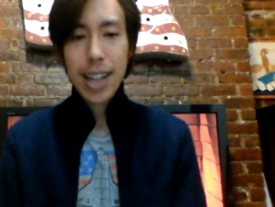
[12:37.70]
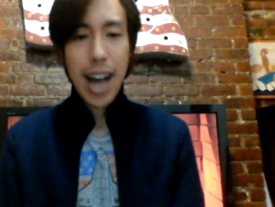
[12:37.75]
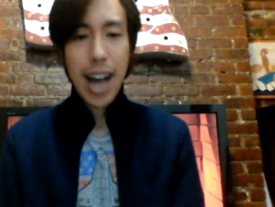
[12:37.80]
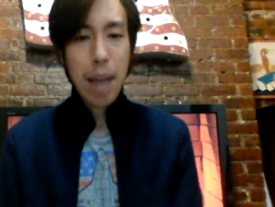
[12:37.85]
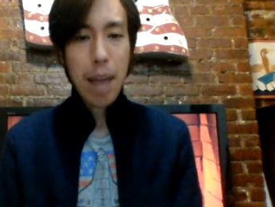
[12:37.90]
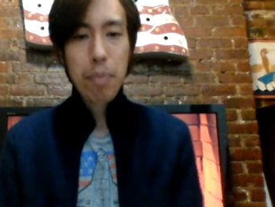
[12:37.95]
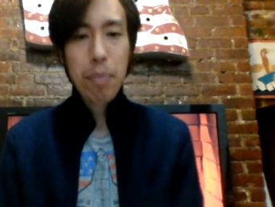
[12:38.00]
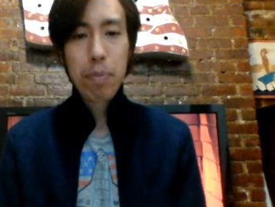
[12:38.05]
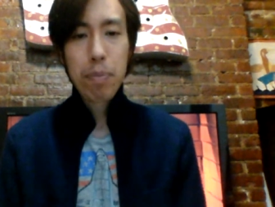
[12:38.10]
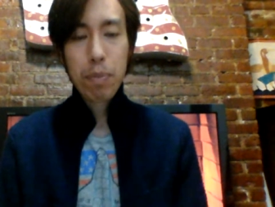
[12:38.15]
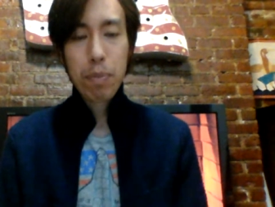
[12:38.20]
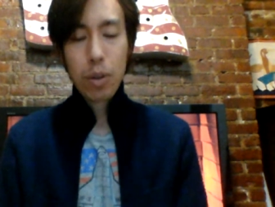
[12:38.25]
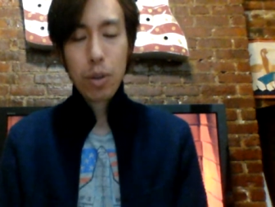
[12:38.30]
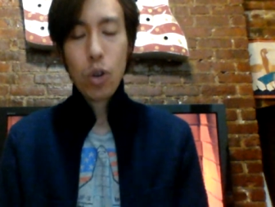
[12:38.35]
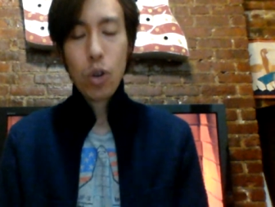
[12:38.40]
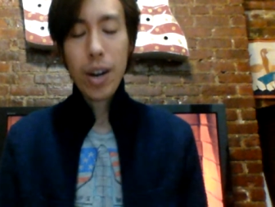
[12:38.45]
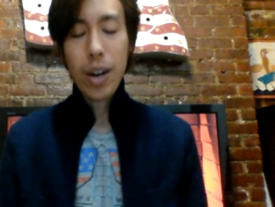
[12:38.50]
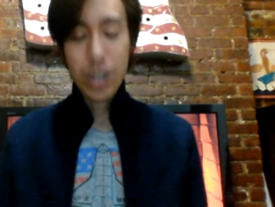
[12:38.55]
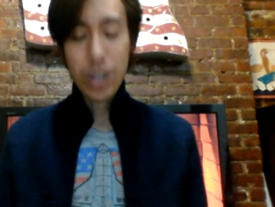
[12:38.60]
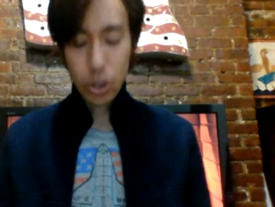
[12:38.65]
I'm
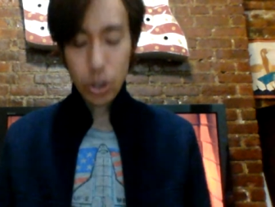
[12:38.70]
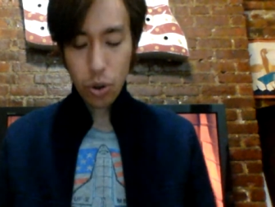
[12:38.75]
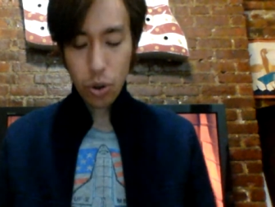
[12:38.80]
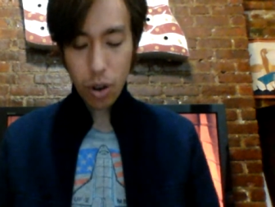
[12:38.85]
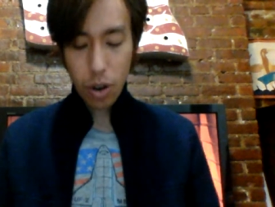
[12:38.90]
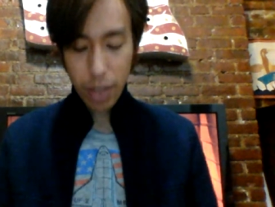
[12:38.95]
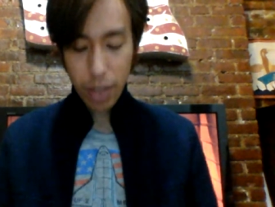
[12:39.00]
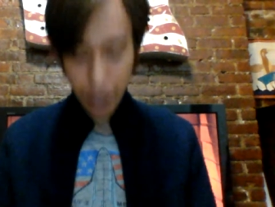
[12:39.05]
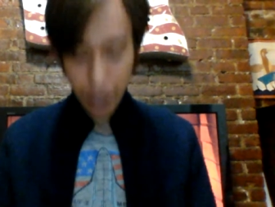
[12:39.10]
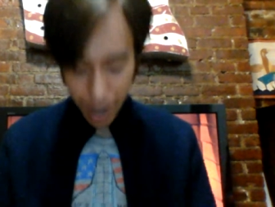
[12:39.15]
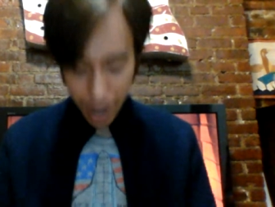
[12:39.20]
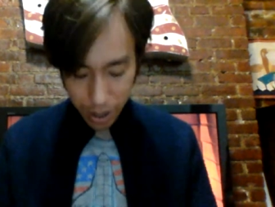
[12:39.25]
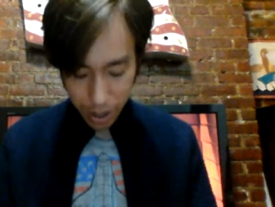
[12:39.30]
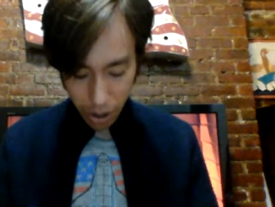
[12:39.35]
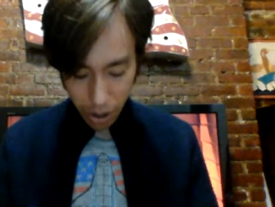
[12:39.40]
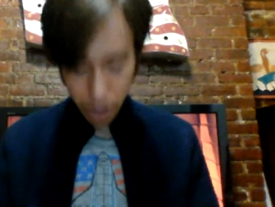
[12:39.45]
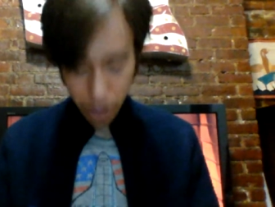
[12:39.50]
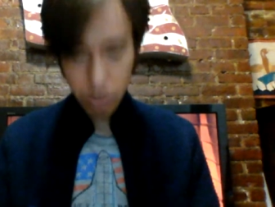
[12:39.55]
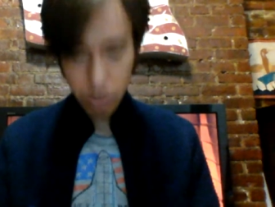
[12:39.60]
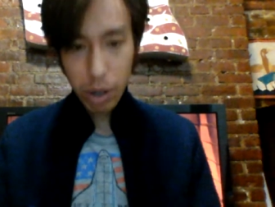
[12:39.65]
quite sure that I
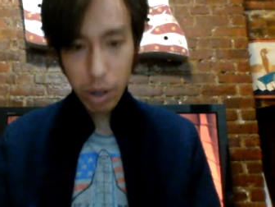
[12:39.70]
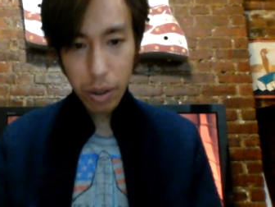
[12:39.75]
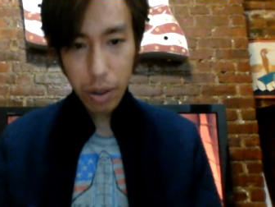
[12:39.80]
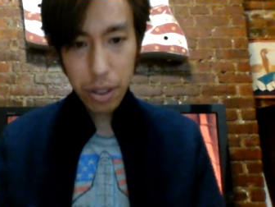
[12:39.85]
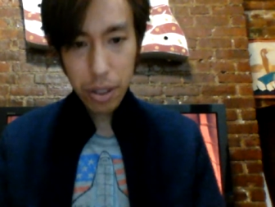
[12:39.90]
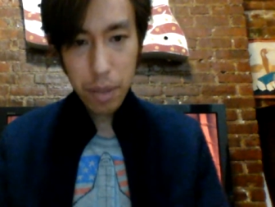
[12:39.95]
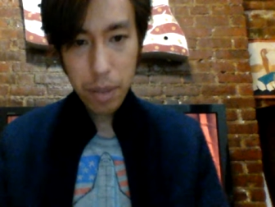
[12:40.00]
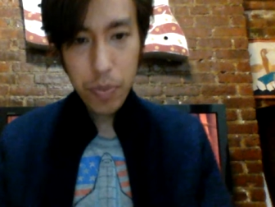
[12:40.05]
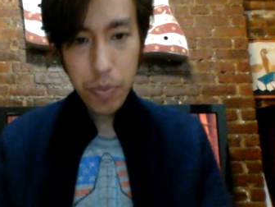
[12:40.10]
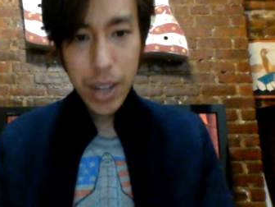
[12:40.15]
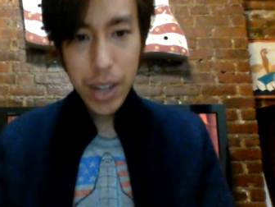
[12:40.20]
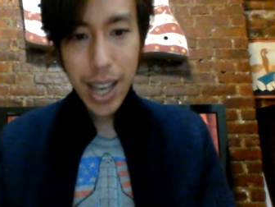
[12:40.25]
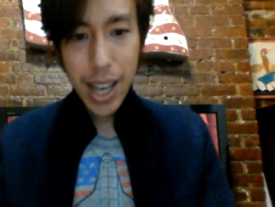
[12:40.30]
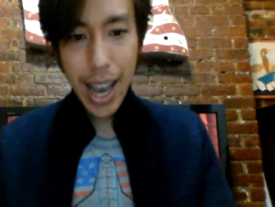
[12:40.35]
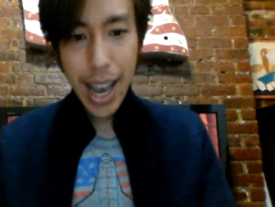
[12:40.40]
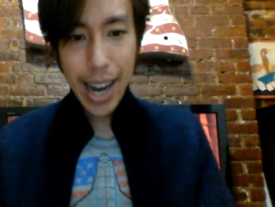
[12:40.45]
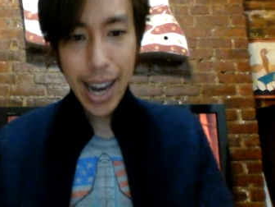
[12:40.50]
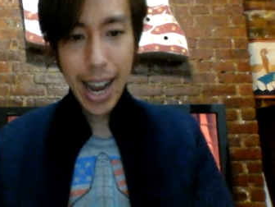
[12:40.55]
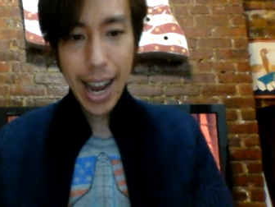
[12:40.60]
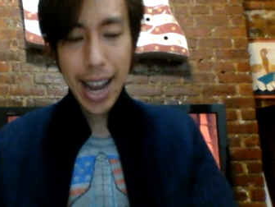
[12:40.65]
don't agree with them,
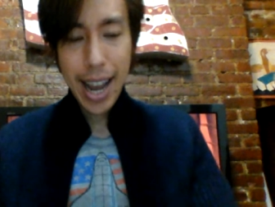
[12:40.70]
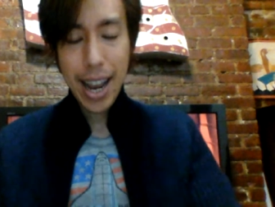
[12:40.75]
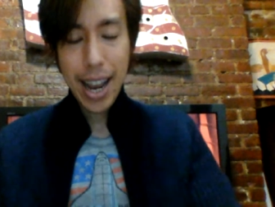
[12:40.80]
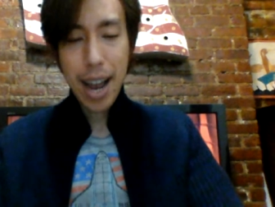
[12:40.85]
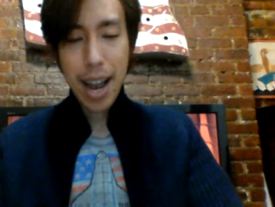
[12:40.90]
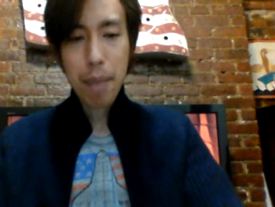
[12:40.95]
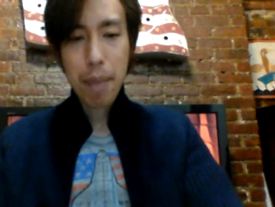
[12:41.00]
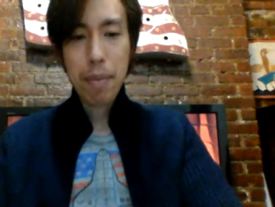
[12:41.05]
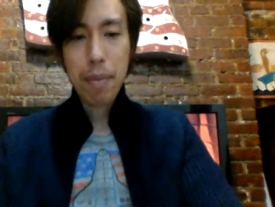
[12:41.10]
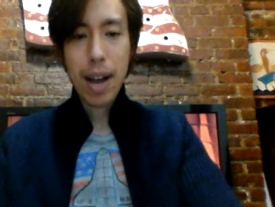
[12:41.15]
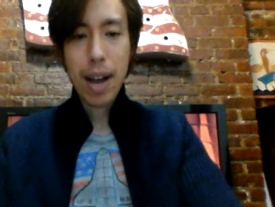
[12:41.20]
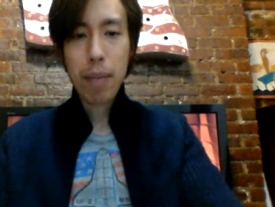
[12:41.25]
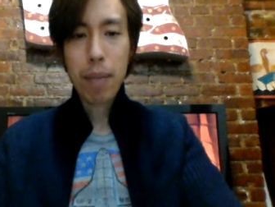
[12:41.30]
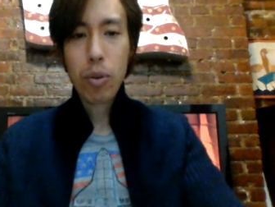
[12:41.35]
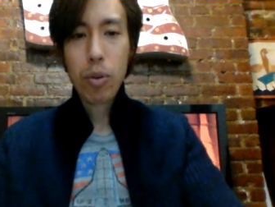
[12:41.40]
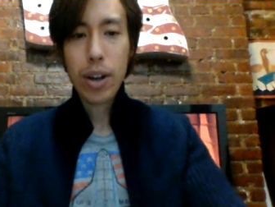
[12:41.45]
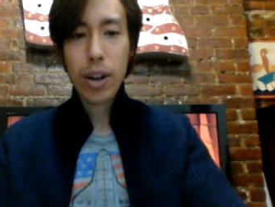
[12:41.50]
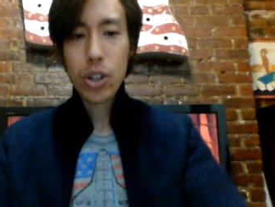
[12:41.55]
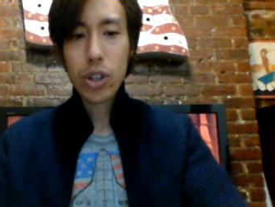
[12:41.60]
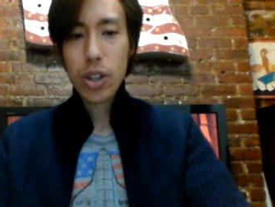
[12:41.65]
and
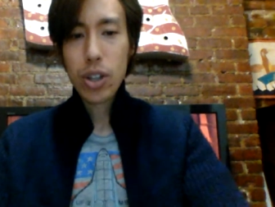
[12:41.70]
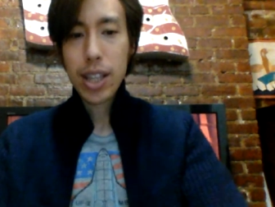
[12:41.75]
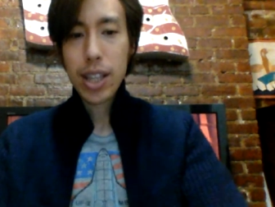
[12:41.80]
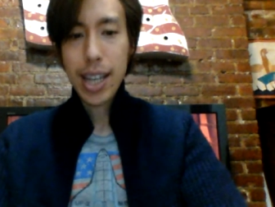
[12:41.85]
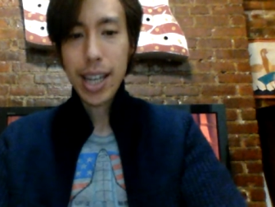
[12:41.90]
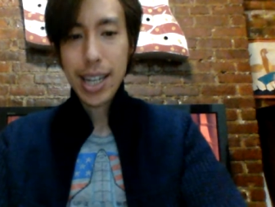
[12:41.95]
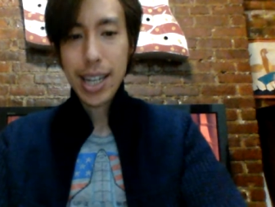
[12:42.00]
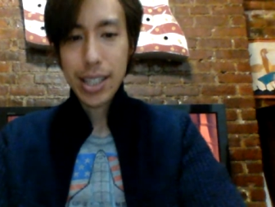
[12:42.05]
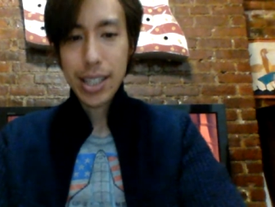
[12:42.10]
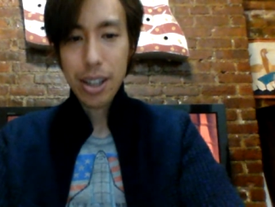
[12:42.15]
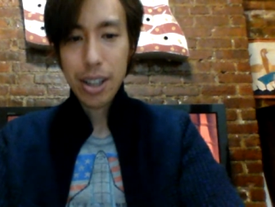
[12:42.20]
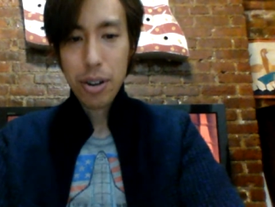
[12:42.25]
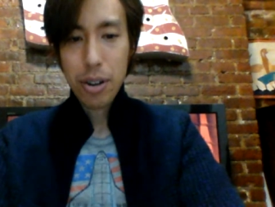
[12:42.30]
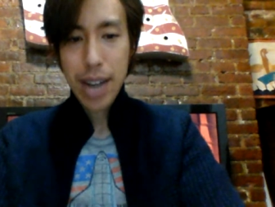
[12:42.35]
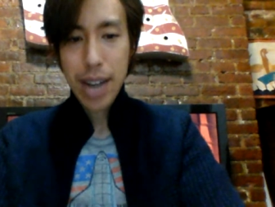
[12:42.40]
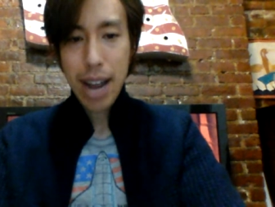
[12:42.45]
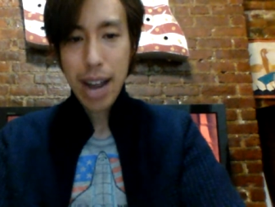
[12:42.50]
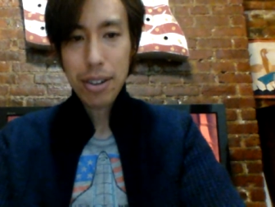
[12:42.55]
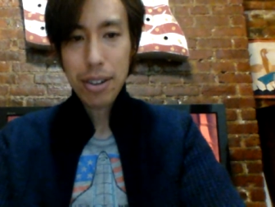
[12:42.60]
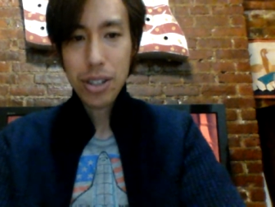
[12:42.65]
I'm quite sure that they need to go
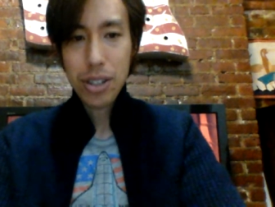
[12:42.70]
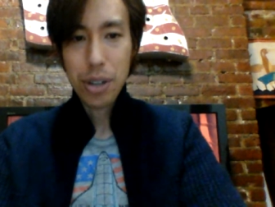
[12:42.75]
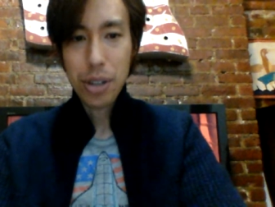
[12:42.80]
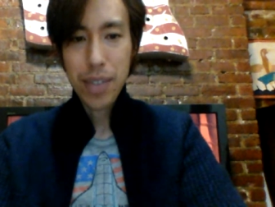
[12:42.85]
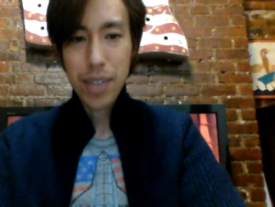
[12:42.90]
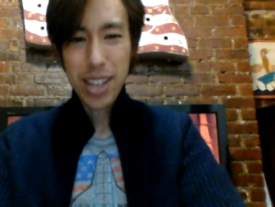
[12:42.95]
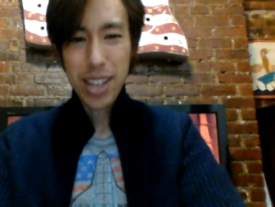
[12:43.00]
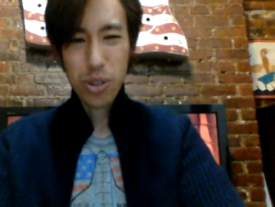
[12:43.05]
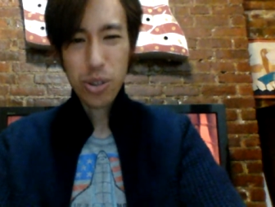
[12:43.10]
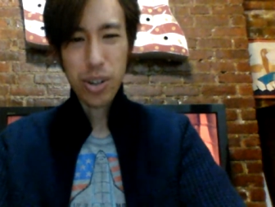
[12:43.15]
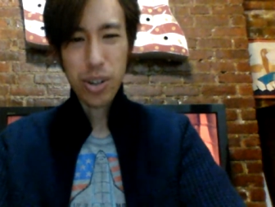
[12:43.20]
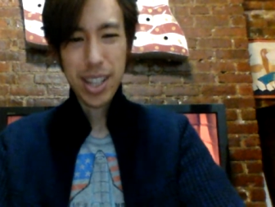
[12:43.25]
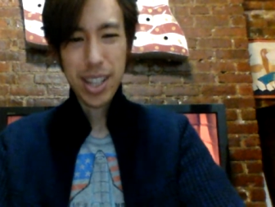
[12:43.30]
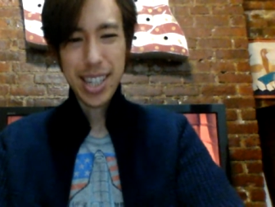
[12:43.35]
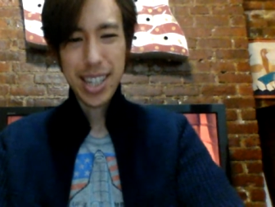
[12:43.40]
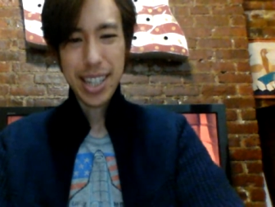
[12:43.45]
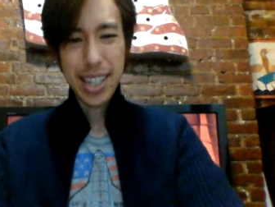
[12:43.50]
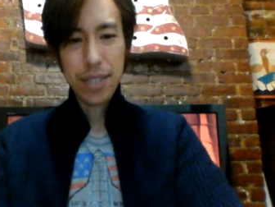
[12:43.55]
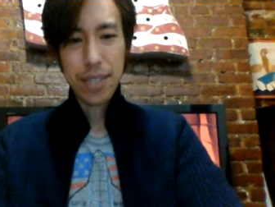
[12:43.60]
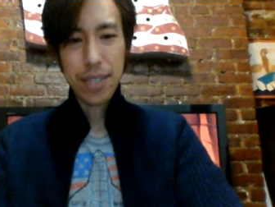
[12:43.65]
down. So that's sort of
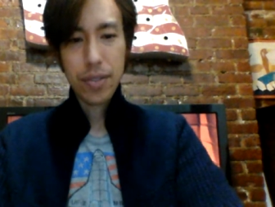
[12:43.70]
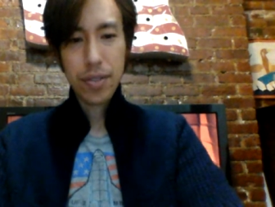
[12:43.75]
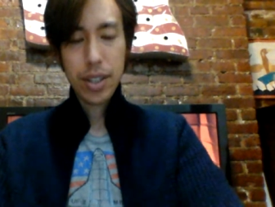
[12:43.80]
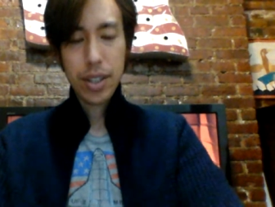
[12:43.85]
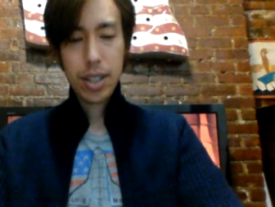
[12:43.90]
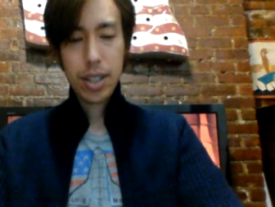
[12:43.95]
the deal.